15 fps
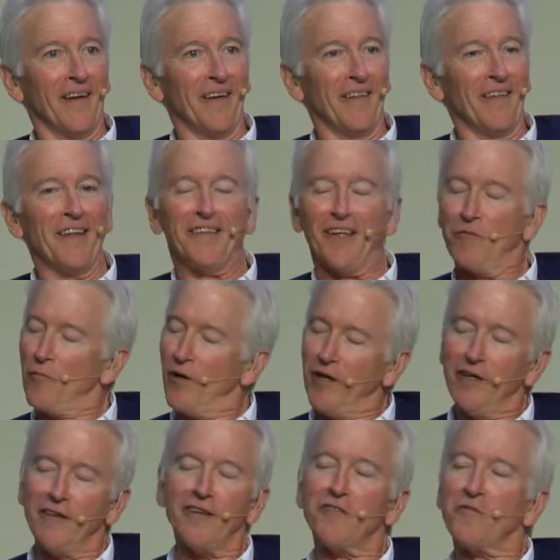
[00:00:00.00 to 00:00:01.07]
They said,
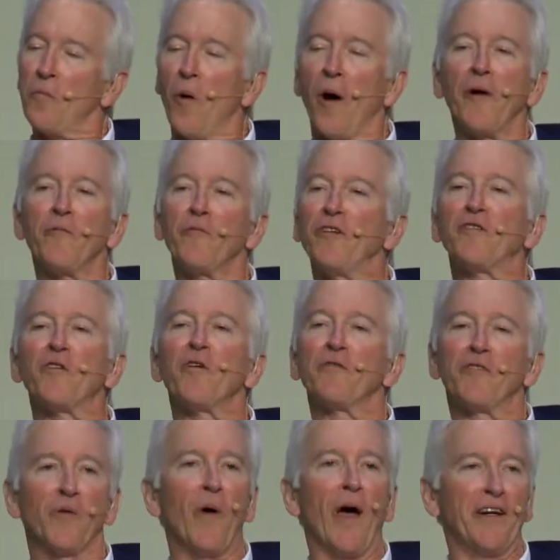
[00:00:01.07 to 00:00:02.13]
we just want to reserve
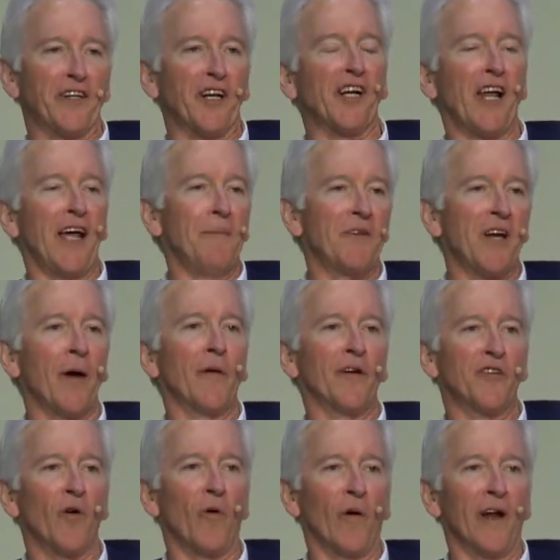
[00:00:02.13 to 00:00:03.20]
the right to claim
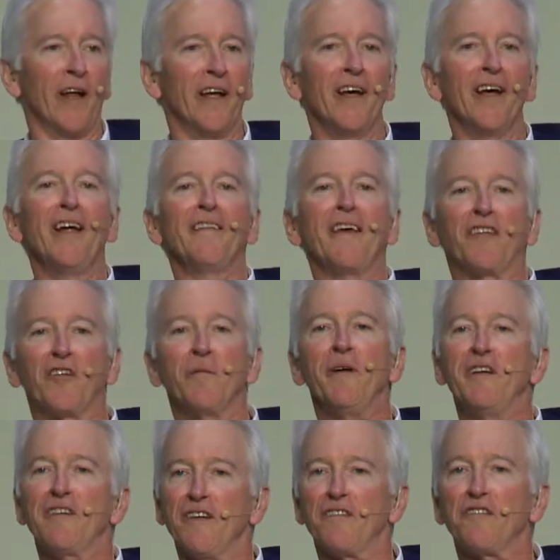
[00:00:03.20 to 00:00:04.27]
territory that's going to be
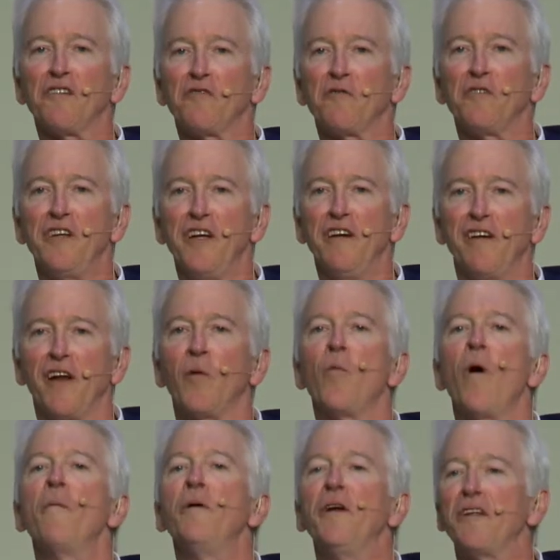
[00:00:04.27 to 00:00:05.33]
just as strategic
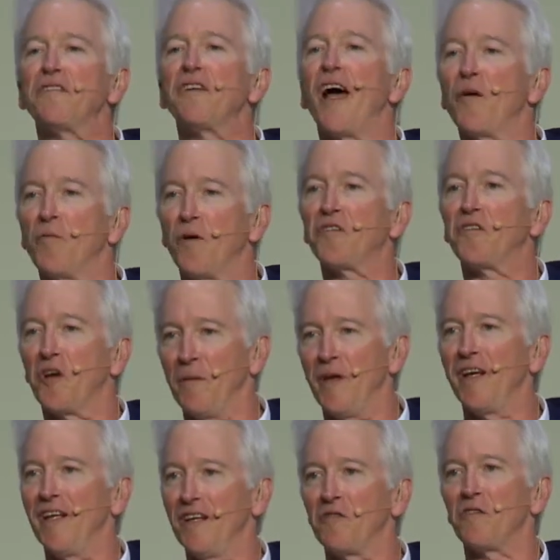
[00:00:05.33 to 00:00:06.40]
when we decide what's going to be
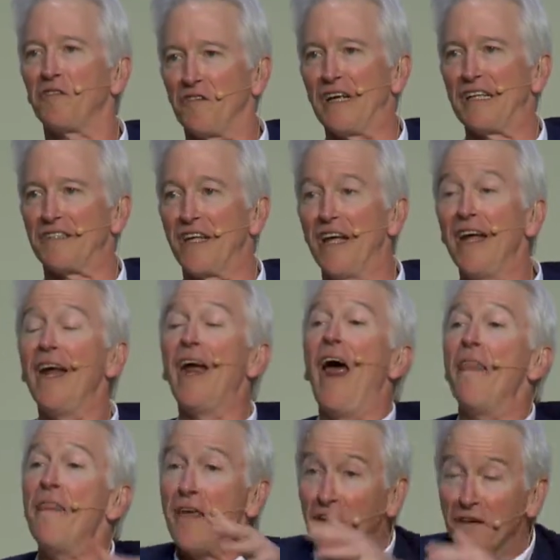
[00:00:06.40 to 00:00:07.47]
of interest to us.
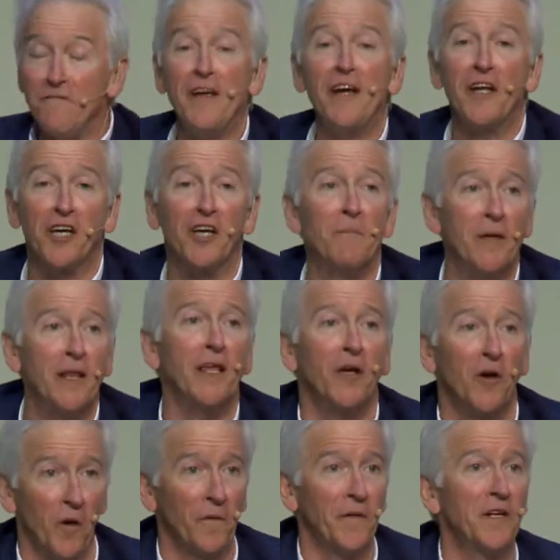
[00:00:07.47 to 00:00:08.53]
And they convene a committee
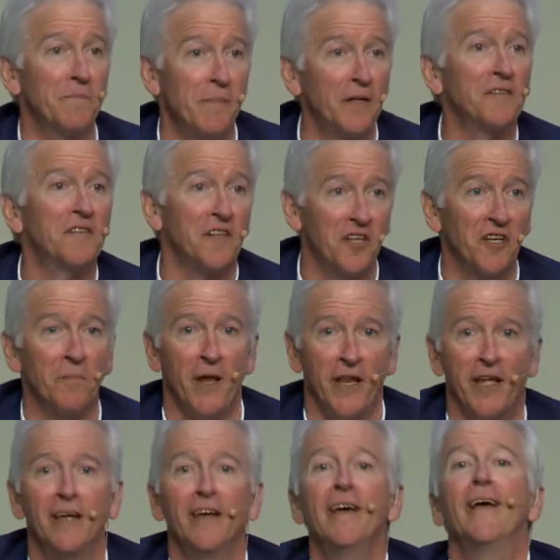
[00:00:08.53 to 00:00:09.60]
called the Debunsen
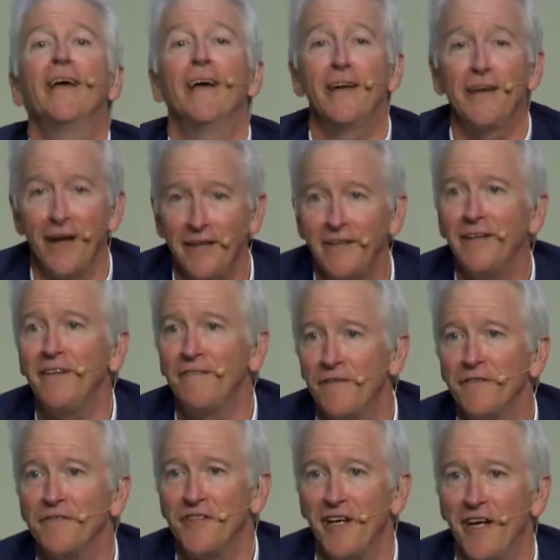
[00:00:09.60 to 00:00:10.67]
Committee in
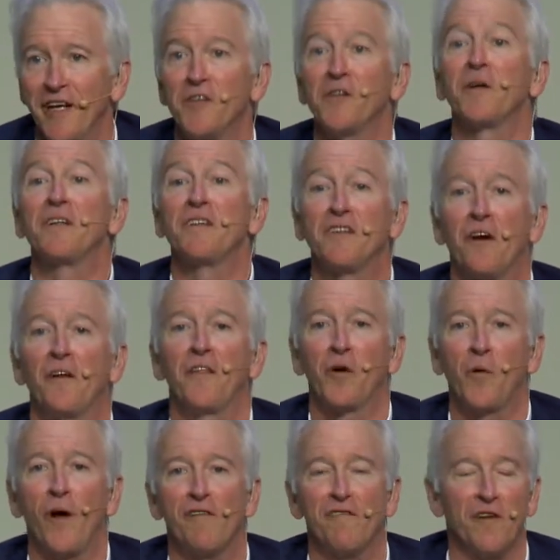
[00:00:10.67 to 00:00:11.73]
1915 to consider the
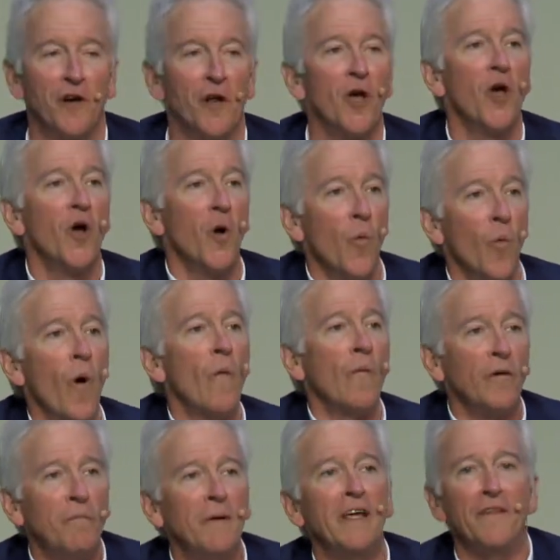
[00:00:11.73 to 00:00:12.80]
question, what
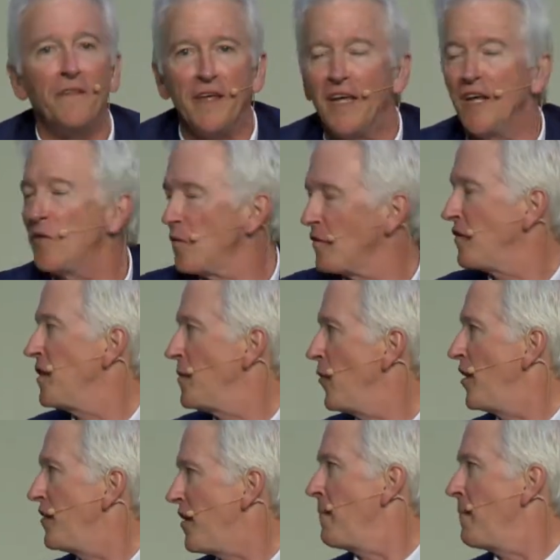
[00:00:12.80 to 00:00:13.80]
would be in the interest of the British